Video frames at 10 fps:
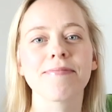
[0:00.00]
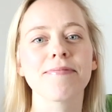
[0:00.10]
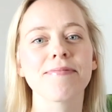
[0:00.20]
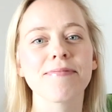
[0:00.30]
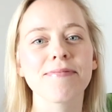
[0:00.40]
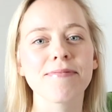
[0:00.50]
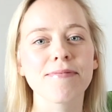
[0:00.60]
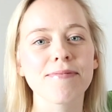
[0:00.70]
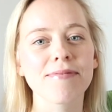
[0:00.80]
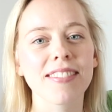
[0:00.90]

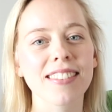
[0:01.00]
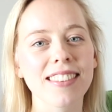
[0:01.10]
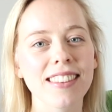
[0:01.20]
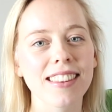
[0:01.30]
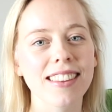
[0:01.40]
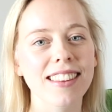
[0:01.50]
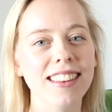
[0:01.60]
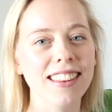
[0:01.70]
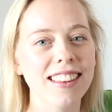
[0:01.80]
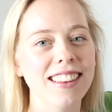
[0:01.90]

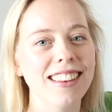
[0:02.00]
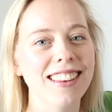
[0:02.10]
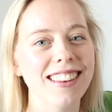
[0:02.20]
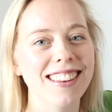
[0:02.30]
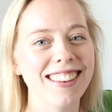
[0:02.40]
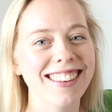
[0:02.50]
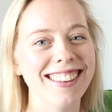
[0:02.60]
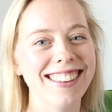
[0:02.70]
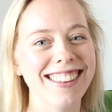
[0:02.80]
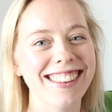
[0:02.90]

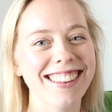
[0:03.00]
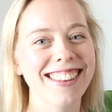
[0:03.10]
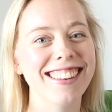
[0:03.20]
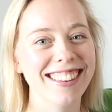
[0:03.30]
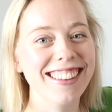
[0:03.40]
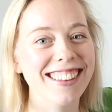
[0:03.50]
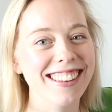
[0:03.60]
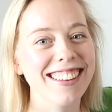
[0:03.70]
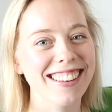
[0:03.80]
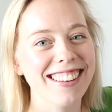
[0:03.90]

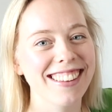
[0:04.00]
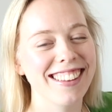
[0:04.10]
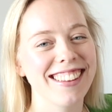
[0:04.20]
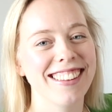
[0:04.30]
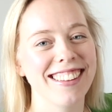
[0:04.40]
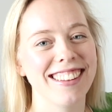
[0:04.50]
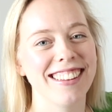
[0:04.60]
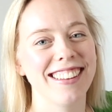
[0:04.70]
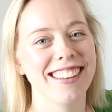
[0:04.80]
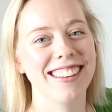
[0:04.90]

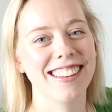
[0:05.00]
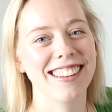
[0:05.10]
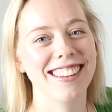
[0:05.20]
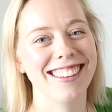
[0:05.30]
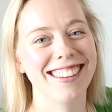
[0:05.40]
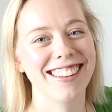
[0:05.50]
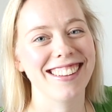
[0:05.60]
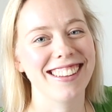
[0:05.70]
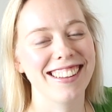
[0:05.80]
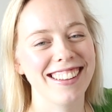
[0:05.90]

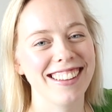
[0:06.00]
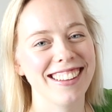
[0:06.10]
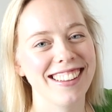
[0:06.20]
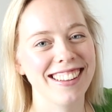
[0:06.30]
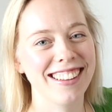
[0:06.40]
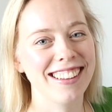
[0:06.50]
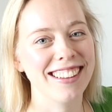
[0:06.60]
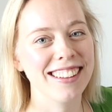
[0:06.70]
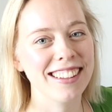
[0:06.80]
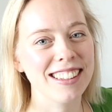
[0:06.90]

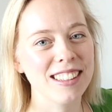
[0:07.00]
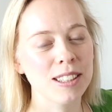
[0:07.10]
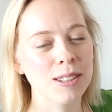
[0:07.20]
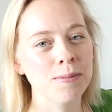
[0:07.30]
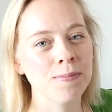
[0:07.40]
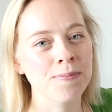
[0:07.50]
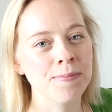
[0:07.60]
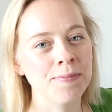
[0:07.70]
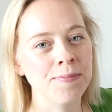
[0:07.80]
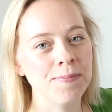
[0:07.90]
(silent)